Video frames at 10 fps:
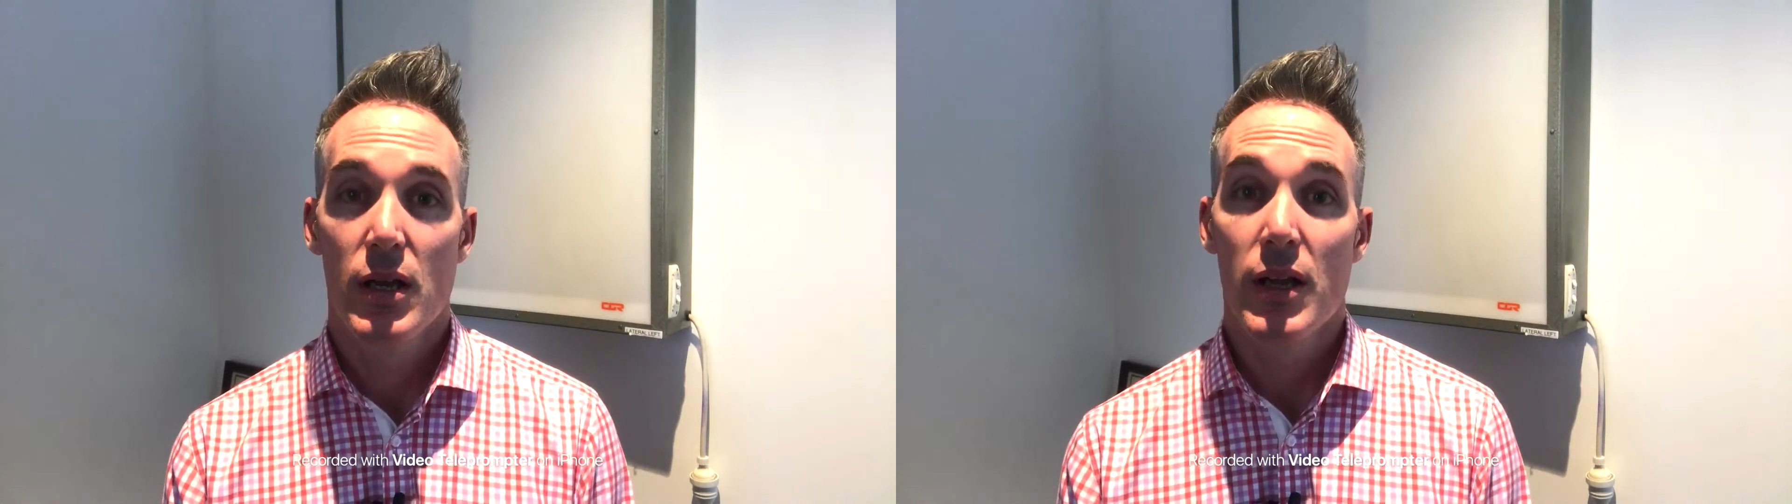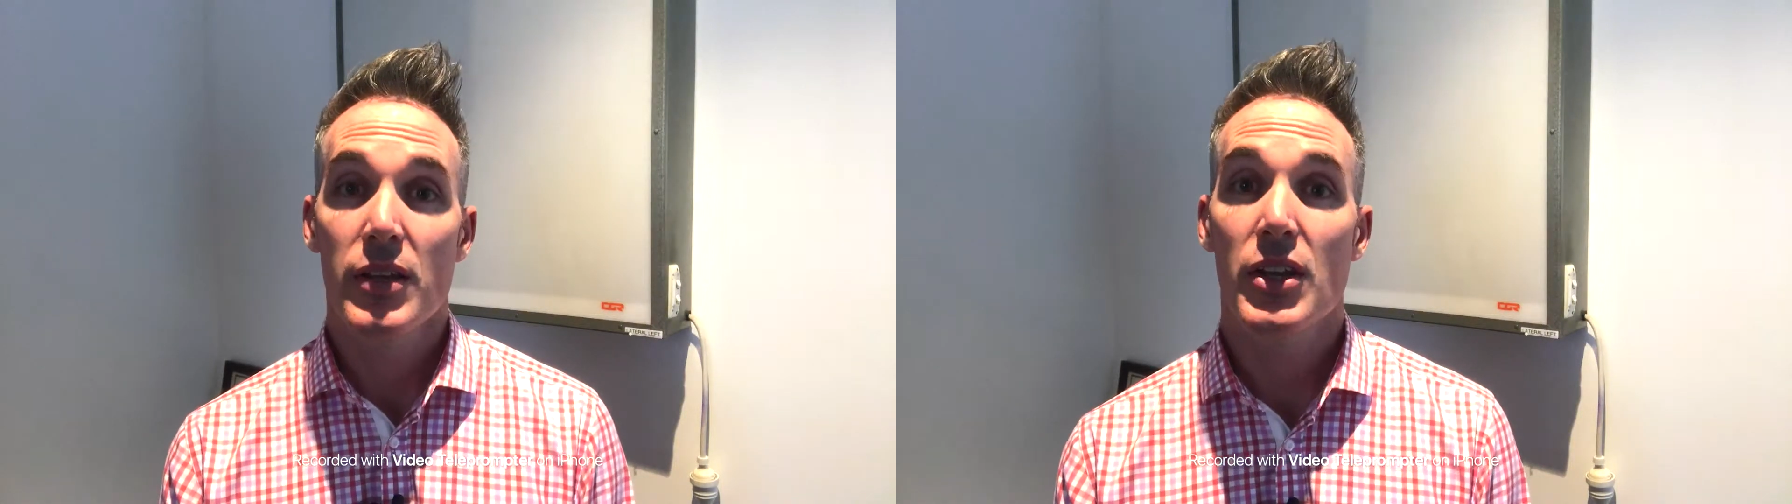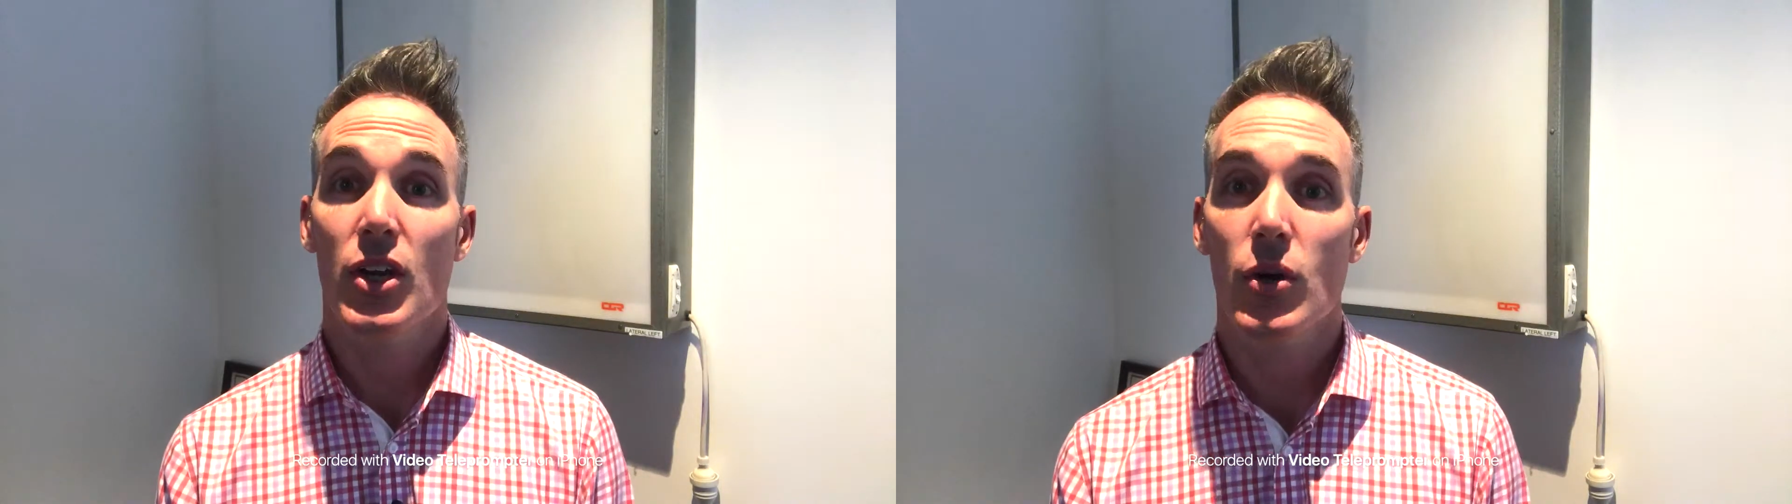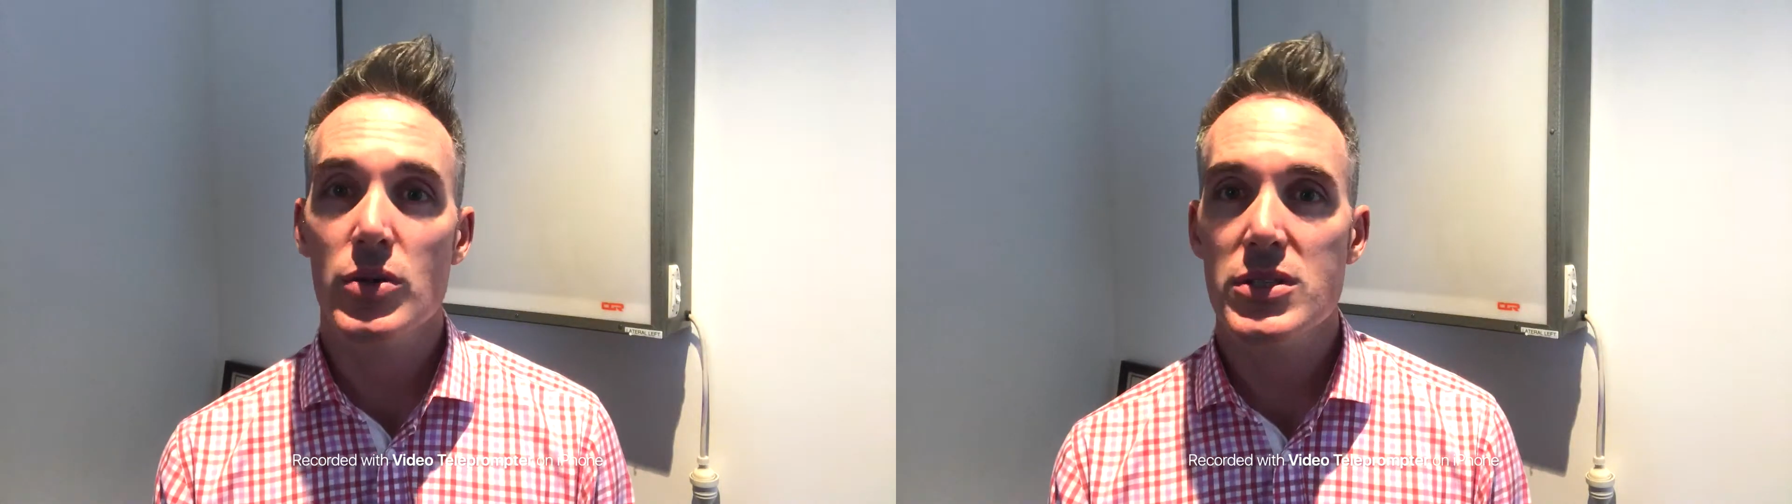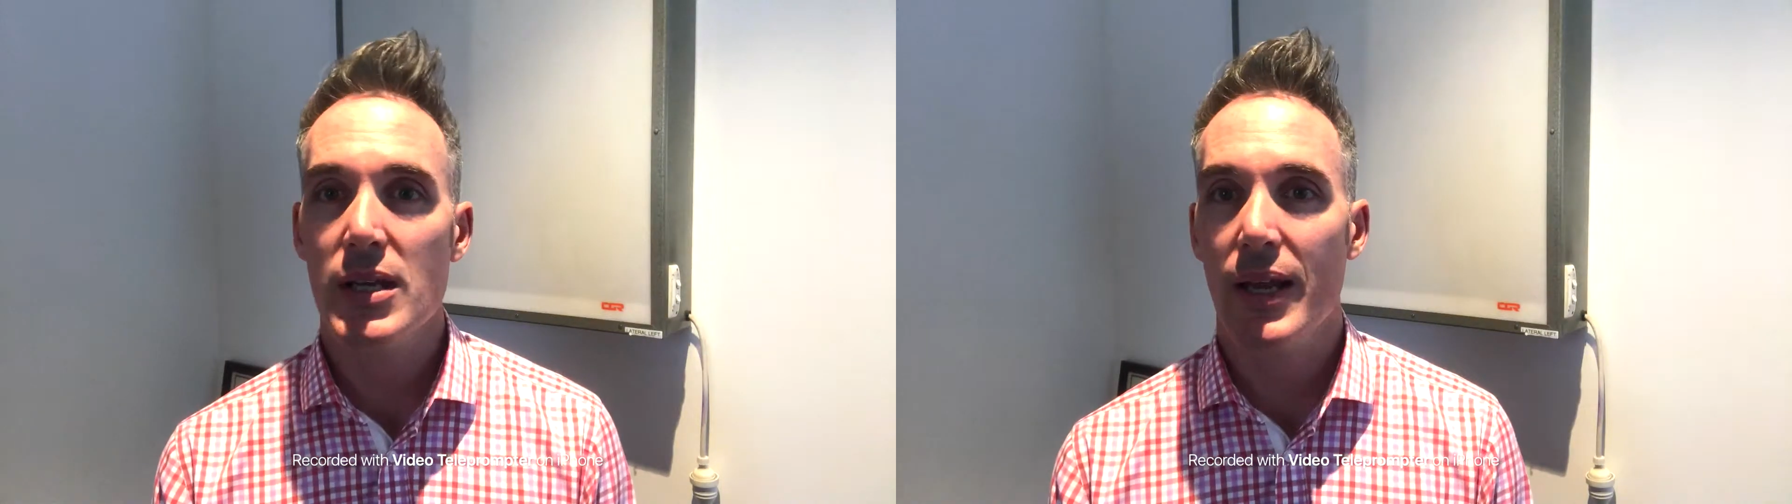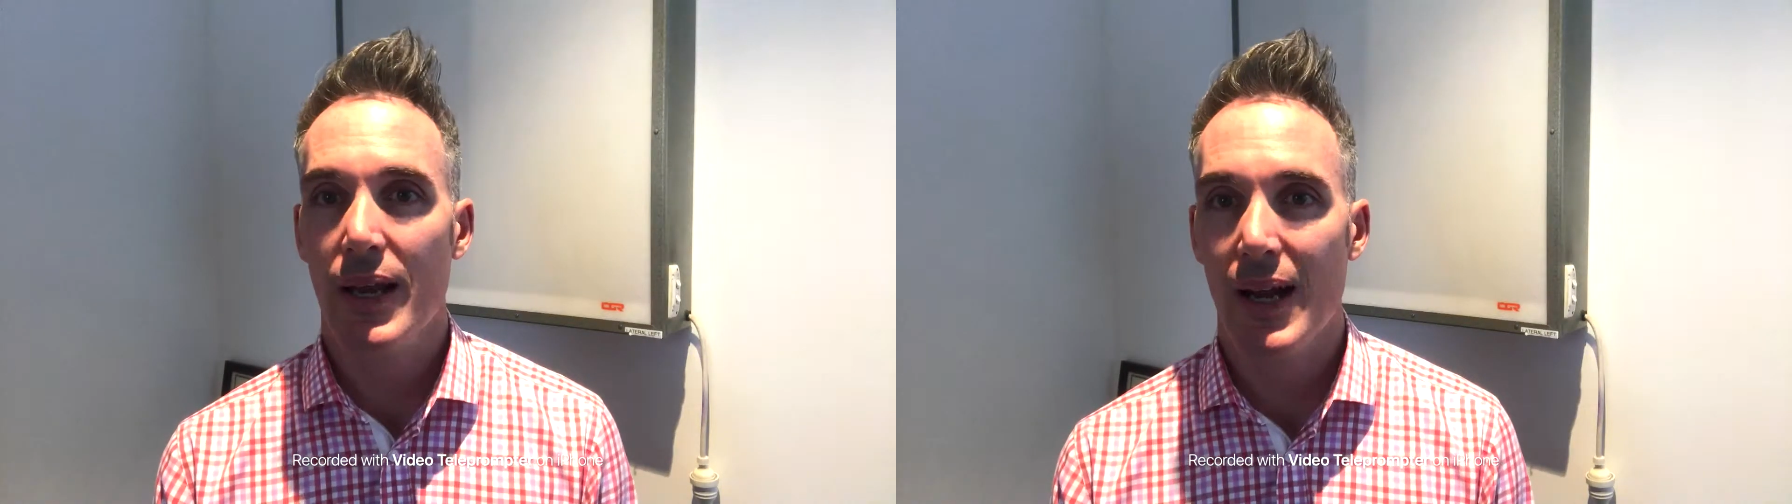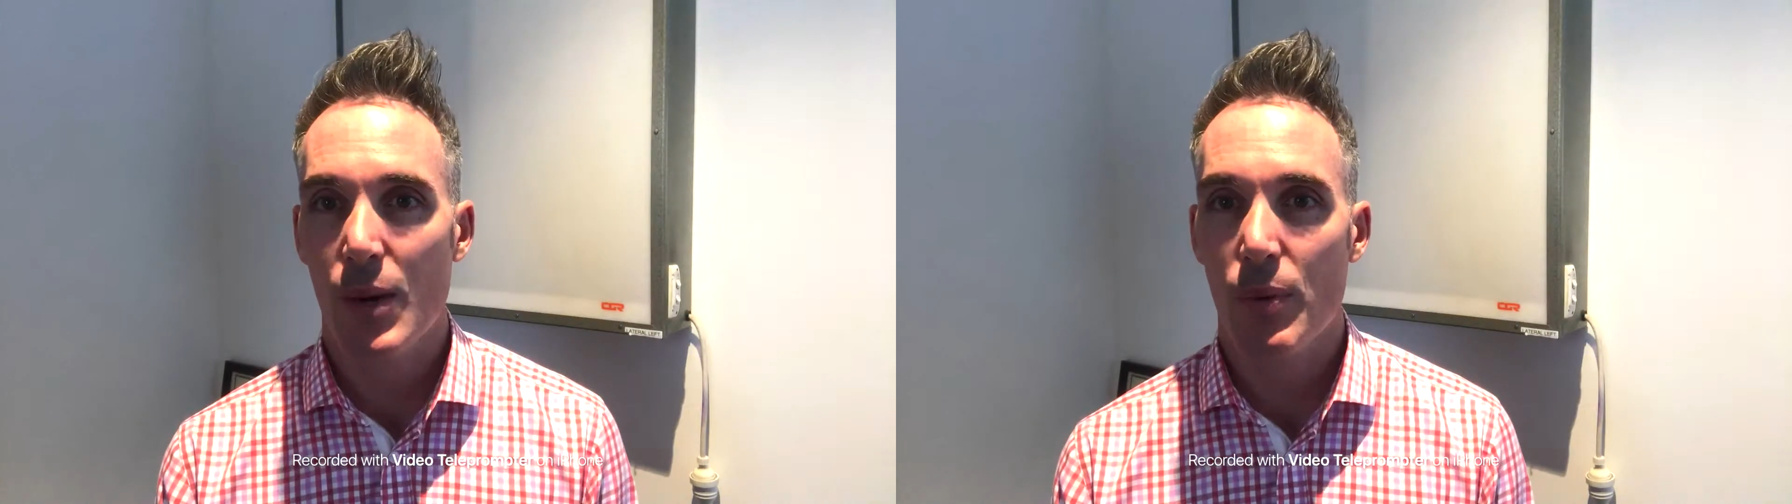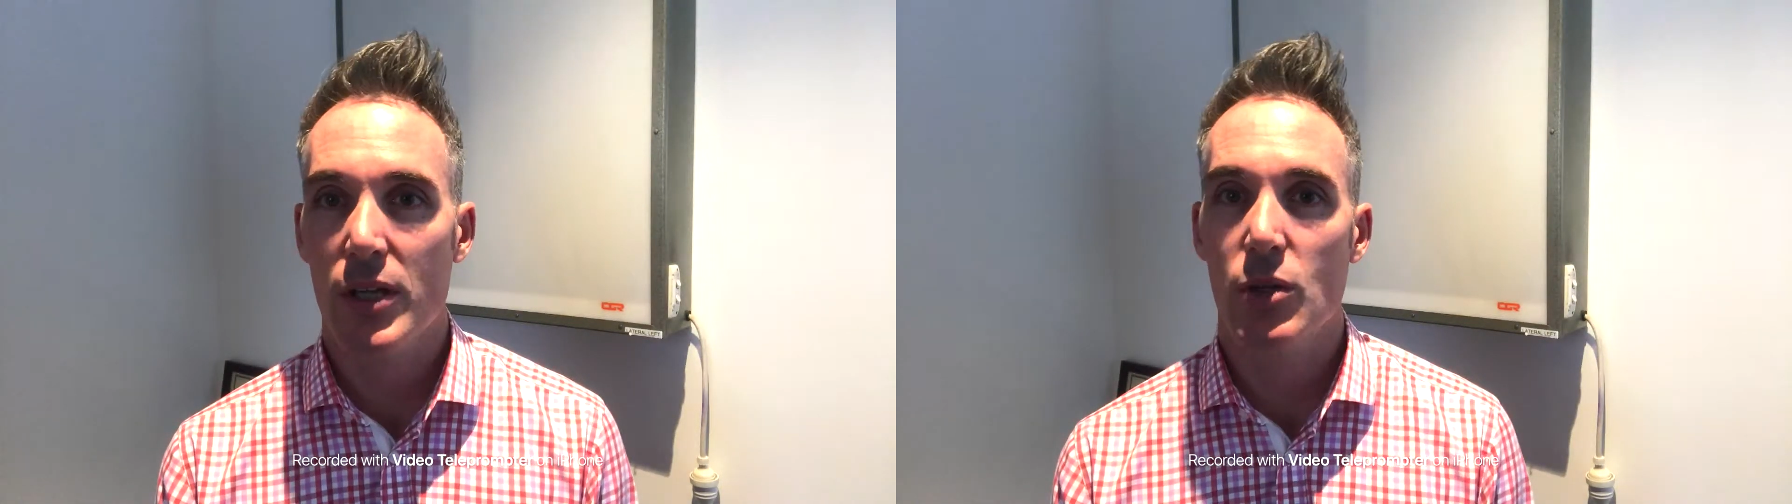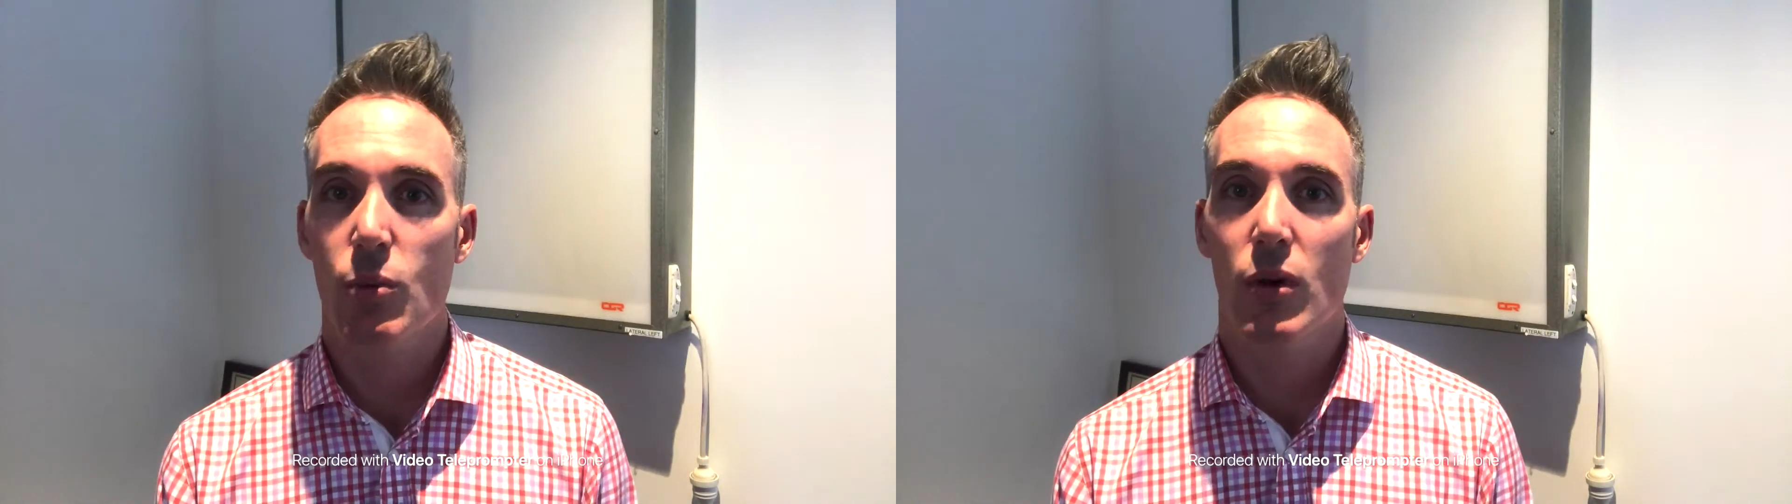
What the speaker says: that the Gonstead chiropractor will